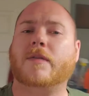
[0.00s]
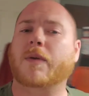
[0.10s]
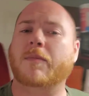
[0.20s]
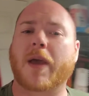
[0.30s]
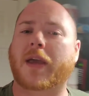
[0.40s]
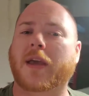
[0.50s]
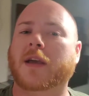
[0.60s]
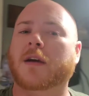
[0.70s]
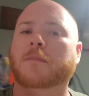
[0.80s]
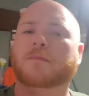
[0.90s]
to be
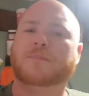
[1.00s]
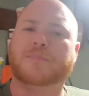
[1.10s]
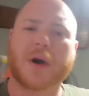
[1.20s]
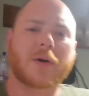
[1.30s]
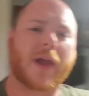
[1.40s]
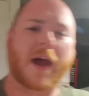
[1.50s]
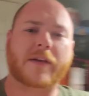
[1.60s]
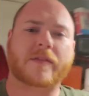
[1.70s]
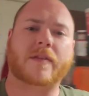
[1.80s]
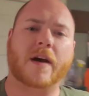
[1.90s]
making broke
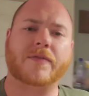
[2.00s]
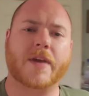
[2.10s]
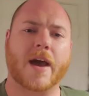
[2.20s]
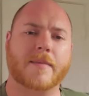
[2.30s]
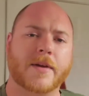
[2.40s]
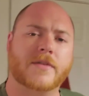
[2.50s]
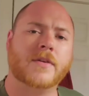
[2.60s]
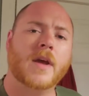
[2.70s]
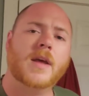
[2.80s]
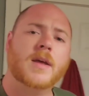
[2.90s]
ass stuffed
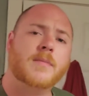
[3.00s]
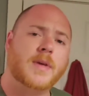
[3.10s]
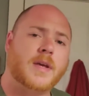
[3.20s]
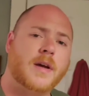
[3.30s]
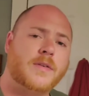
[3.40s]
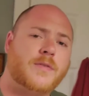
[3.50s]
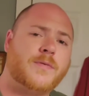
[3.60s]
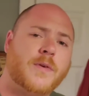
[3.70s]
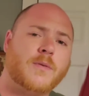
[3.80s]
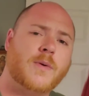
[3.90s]
cabbage. Because
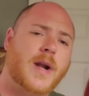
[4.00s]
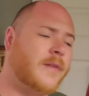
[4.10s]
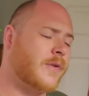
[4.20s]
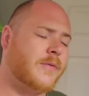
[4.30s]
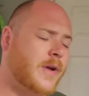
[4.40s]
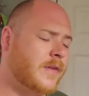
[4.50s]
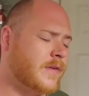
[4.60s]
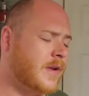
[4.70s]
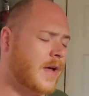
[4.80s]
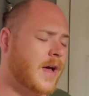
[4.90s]
for whatever
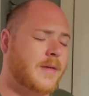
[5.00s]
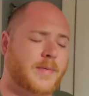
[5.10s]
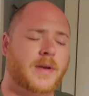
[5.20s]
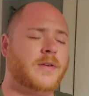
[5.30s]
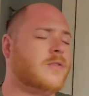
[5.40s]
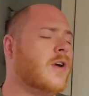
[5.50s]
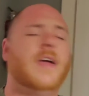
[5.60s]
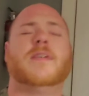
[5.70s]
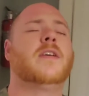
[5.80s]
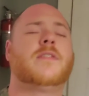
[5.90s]
reason, I've been
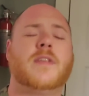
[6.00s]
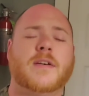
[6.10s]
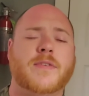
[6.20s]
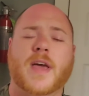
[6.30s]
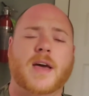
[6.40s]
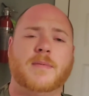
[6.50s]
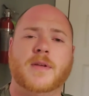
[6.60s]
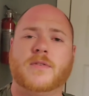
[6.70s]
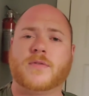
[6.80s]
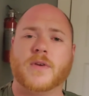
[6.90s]
craving stuffed
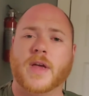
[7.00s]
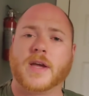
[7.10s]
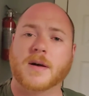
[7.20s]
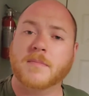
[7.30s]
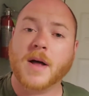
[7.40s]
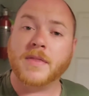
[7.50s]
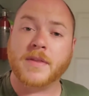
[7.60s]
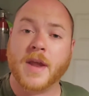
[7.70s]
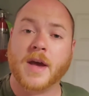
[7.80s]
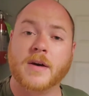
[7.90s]
cabbage for like a
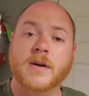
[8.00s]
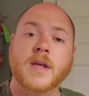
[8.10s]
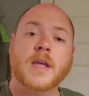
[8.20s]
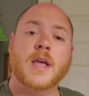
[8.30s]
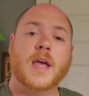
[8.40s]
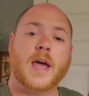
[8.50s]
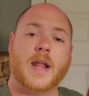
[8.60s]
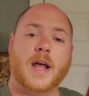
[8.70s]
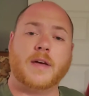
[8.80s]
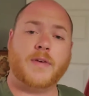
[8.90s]
month now.
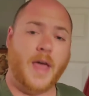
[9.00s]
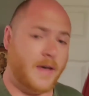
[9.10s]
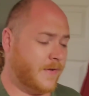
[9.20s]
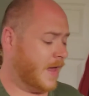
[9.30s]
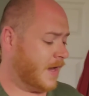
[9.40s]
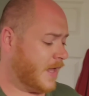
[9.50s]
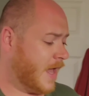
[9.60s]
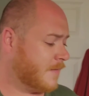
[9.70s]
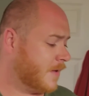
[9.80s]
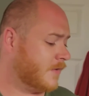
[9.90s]
And I have half a head of
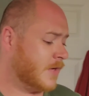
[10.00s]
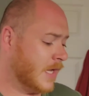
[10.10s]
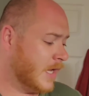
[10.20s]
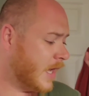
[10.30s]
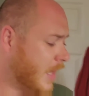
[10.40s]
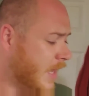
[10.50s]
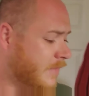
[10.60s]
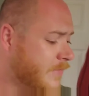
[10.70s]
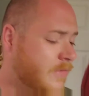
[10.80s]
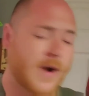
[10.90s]
cabbage, I
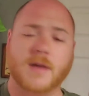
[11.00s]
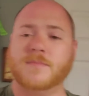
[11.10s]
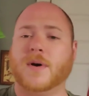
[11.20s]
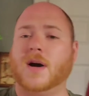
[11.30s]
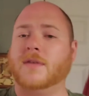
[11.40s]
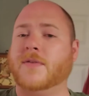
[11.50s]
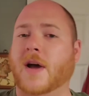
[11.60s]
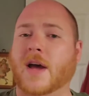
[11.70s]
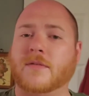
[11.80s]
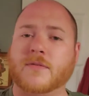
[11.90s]
have ground barf,
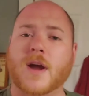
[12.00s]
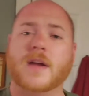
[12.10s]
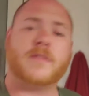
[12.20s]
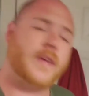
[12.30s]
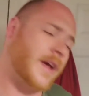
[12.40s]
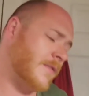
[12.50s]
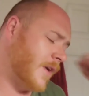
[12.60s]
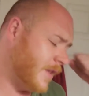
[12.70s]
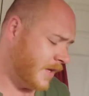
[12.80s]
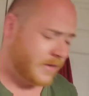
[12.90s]
I have rice, I have
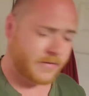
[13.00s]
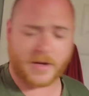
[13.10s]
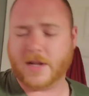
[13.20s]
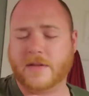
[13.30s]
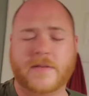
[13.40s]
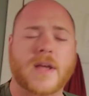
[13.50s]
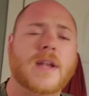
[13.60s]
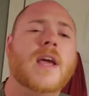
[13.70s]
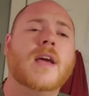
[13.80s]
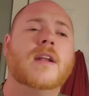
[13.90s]
all the ingredients I
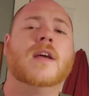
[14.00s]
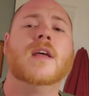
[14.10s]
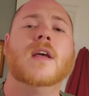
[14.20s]
need.